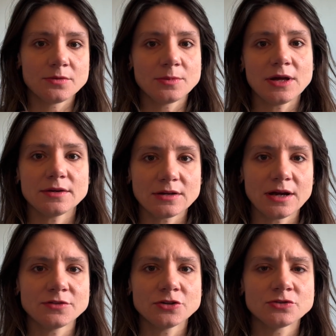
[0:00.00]
But I
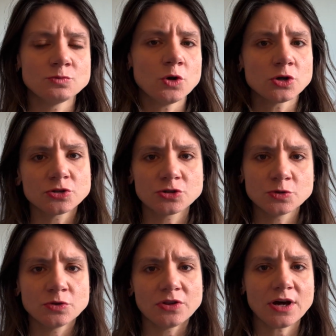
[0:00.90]
have chosen one or
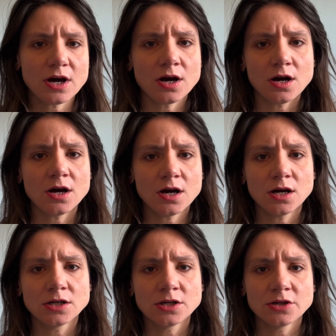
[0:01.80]
two that
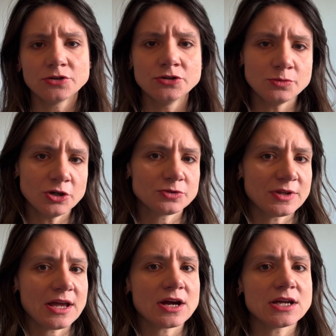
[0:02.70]
are new books,
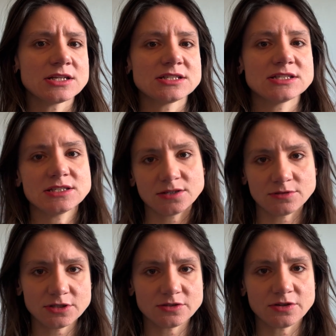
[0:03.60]
but they are in a series.